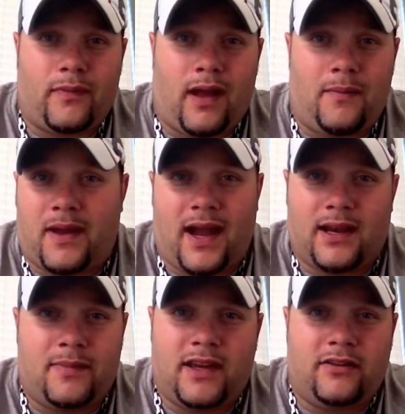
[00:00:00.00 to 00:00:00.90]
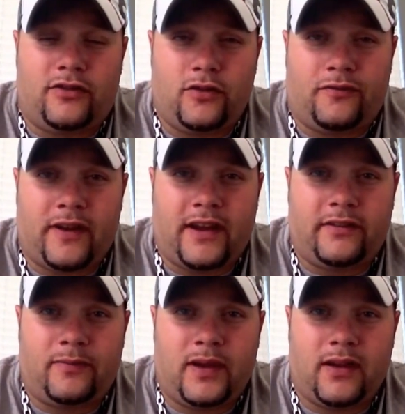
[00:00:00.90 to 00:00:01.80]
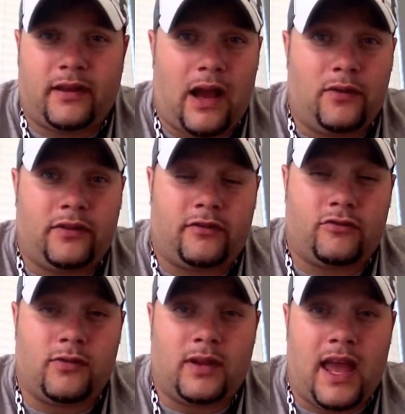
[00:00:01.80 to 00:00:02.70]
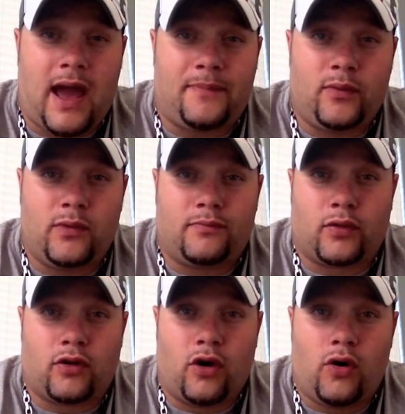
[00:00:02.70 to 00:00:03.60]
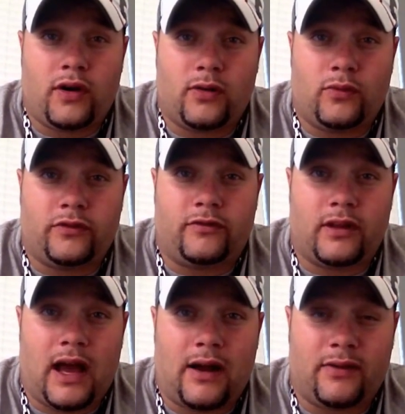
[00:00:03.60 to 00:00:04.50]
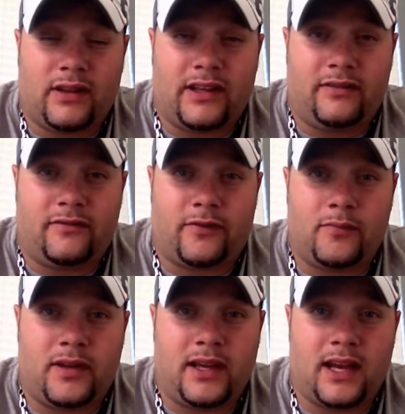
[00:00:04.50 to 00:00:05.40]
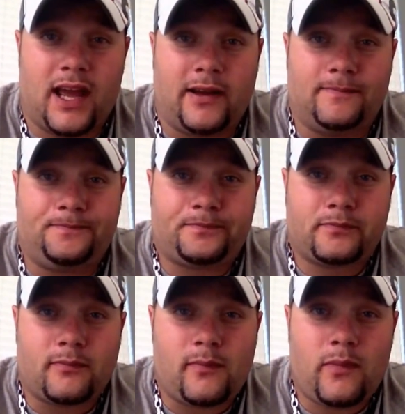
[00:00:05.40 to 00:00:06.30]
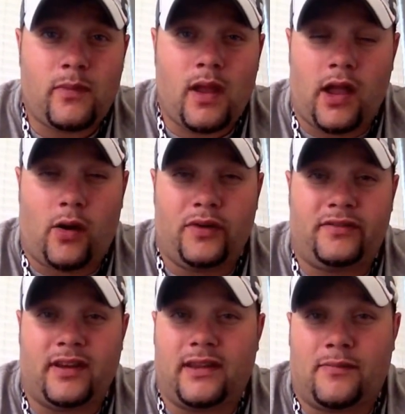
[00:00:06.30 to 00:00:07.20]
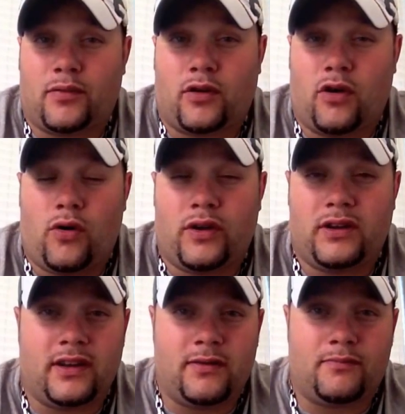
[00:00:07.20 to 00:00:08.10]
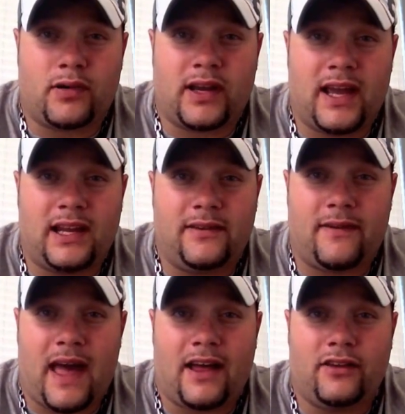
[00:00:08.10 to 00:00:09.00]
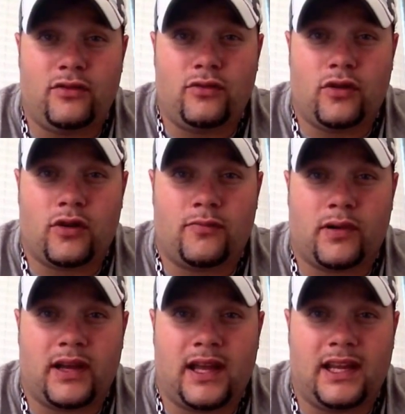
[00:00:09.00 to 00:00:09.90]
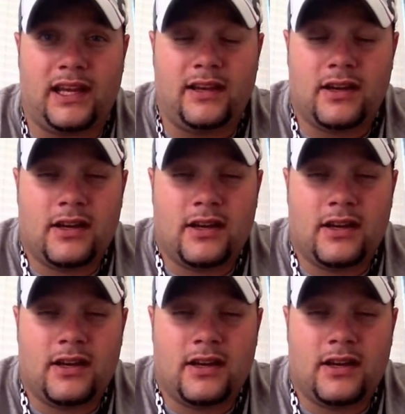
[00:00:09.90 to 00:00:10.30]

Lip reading: I'm kind of being two-faced because I was extremely happy when Brooke Hogan was released from TNA. I always said that Brooke Hogan didn't bring any value or bring any